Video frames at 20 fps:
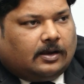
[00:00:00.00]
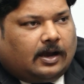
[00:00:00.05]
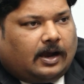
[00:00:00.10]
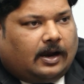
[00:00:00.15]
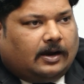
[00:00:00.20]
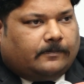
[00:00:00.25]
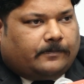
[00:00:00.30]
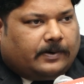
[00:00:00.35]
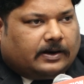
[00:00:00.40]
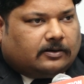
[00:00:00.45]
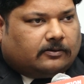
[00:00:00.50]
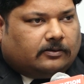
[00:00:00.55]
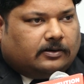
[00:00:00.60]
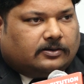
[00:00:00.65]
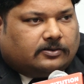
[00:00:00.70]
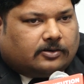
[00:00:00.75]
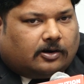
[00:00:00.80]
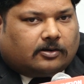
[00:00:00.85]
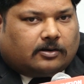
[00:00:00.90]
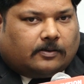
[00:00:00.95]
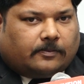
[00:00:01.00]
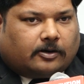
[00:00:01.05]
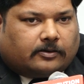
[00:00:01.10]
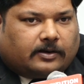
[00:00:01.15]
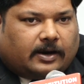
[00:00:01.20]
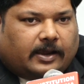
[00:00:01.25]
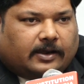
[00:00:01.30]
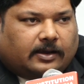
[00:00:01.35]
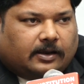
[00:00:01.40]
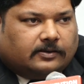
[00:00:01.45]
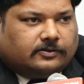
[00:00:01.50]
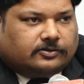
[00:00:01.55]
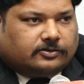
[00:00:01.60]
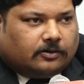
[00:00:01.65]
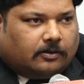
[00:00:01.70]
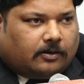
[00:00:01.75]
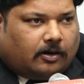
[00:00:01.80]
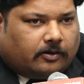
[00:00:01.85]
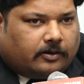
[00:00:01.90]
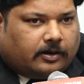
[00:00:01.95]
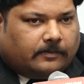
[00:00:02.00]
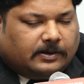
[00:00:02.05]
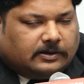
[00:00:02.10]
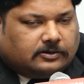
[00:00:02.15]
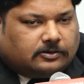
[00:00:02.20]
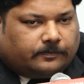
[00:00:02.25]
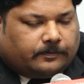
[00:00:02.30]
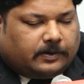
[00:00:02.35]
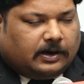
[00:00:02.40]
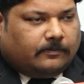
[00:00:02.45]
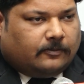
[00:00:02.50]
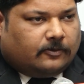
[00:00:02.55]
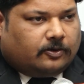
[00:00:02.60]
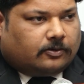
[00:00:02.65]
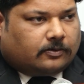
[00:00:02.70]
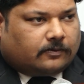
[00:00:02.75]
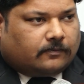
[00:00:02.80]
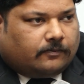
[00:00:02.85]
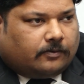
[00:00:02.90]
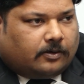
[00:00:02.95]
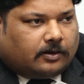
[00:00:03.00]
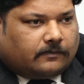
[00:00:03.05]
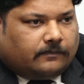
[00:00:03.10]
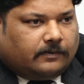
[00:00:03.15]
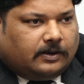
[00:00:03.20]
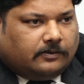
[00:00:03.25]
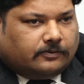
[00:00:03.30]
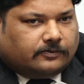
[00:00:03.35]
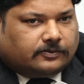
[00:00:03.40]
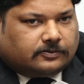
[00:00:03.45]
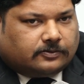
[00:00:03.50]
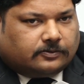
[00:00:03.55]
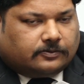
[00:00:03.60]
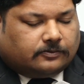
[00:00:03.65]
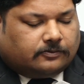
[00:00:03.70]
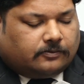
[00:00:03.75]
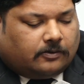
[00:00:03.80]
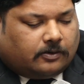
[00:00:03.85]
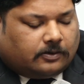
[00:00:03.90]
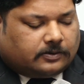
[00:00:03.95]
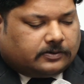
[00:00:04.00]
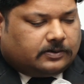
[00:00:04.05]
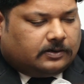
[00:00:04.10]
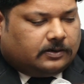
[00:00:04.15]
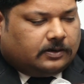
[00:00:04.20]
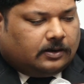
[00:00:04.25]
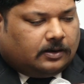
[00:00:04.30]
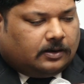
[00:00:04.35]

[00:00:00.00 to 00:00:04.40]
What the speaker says: I'll particularly talk about, like, in so Honorable Supreme Court, what we used to do was,